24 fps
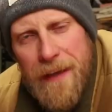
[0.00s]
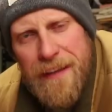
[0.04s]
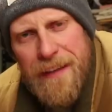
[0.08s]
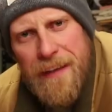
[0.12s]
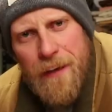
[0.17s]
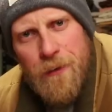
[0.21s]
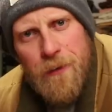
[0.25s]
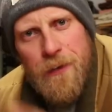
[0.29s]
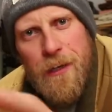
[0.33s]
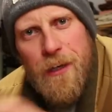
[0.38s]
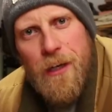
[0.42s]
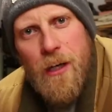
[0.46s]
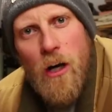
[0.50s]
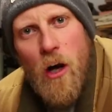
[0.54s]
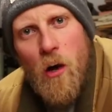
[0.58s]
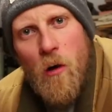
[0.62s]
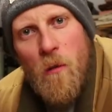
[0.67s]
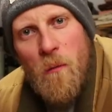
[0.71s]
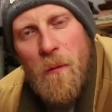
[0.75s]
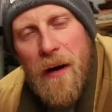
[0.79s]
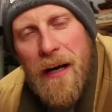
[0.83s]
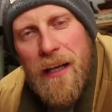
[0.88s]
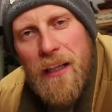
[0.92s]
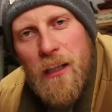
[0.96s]
And there you go,
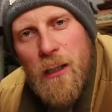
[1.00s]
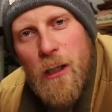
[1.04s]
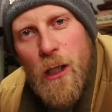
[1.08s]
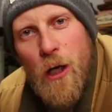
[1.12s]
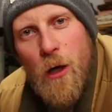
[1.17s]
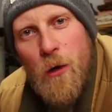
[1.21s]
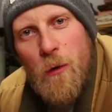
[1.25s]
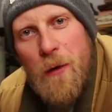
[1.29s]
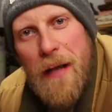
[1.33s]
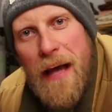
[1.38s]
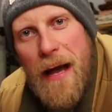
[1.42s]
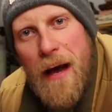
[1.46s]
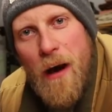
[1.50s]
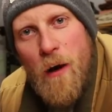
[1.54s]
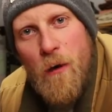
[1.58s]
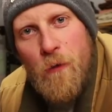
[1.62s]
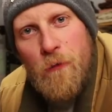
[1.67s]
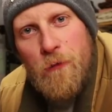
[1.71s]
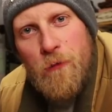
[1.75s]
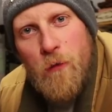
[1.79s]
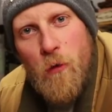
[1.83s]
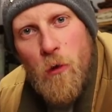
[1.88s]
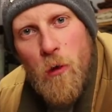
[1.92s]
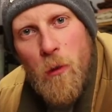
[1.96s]
my load
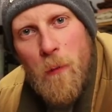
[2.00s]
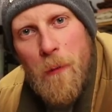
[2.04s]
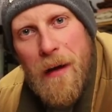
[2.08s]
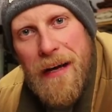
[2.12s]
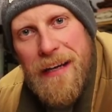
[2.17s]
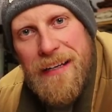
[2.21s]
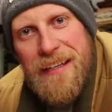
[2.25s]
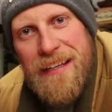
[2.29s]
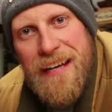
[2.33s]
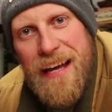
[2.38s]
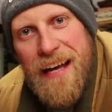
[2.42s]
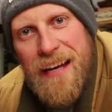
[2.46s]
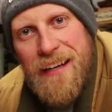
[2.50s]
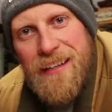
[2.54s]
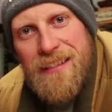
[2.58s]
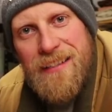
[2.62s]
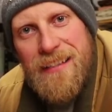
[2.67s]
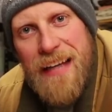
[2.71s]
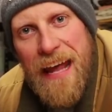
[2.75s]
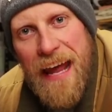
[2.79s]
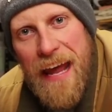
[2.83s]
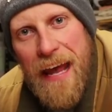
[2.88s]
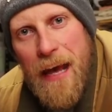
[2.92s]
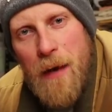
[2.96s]
out for my
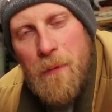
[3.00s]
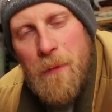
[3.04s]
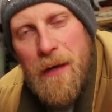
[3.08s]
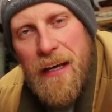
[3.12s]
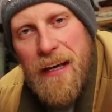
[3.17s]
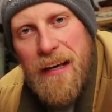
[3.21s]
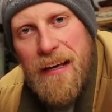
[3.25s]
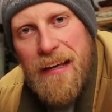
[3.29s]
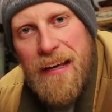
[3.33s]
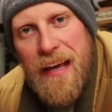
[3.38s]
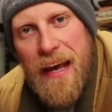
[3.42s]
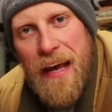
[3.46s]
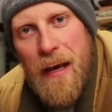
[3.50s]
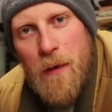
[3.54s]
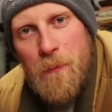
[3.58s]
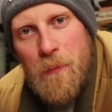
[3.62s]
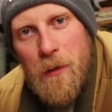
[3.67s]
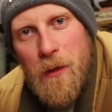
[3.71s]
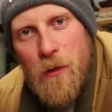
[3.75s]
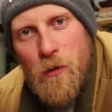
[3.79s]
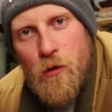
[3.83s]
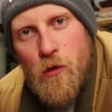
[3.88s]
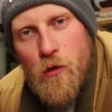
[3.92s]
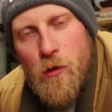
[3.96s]
next hammock
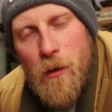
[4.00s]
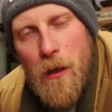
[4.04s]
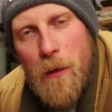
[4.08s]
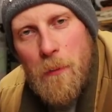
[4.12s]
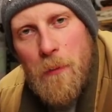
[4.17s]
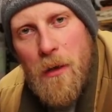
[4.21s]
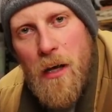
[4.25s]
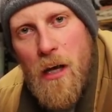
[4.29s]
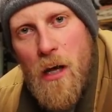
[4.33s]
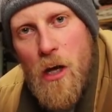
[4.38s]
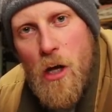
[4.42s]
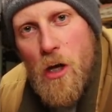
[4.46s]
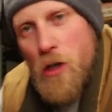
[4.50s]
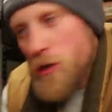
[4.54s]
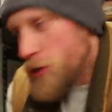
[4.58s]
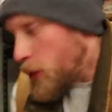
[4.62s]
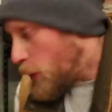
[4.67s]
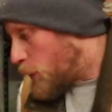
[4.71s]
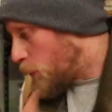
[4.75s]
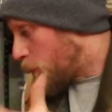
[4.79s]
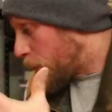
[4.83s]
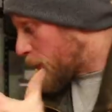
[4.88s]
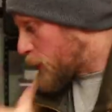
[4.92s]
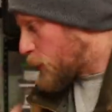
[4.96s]
camping trip.
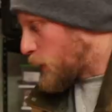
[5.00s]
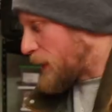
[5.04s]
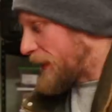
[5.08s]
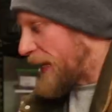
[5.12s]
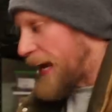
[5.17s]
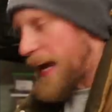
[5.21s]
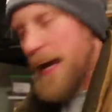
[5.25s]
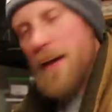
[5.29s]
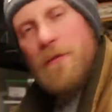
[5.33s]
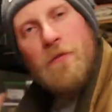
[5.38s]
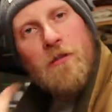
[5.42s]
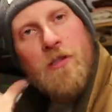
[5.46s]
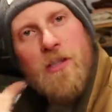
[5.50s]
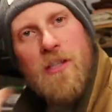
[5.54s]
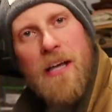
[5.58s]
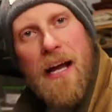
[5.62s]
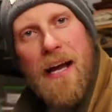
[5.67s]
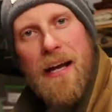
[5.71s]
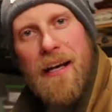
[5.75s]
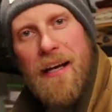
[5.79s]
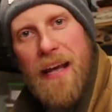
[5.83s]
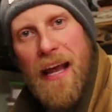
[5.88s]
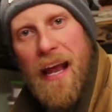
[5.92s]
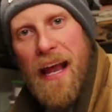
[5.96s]
So between the
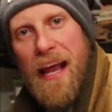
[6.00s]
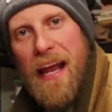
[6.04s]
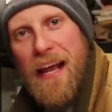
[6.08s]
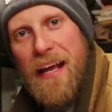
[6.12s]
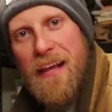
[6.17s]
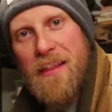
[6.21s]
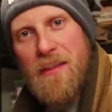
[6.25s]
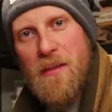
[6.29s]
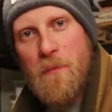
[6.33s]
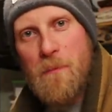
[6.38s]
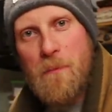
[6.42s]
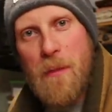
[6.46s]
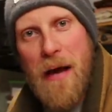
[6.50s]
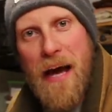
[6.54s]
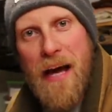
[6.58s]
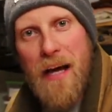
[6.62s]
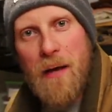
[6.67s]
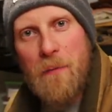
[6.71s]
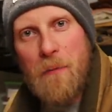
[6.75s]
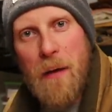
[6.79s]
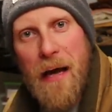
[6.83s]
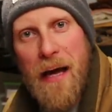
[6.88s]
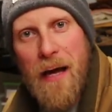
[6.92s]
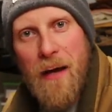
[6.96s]
haversack and the
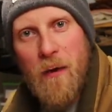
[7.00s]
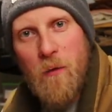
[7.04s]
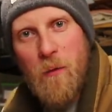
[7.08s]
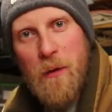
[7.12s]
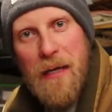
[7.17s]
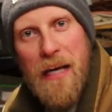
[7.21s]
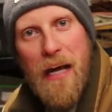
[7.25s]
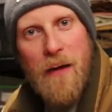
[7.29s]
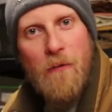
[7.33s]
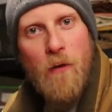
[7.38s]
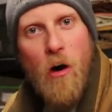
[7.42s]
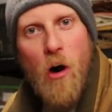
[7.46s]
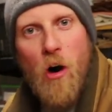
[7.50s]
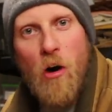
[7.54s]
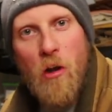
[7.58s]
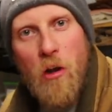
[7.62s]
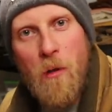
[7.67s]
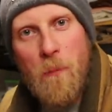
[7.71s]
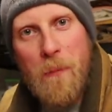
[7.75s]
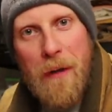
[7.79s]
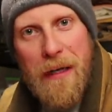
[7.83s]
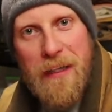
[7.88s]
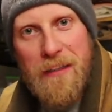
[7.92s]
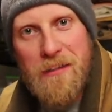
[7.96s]
backpack, we have all
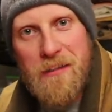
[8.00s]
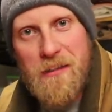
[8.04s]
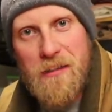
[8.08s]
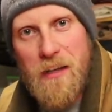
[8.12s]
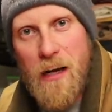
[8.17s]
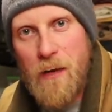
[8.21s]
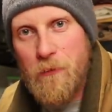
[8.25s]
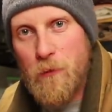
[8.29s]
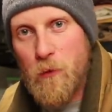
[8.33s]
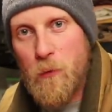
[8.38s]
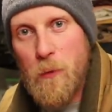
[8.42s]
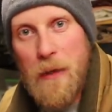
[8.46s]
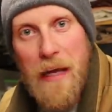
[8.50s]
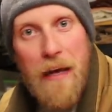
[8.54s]
the bases covered.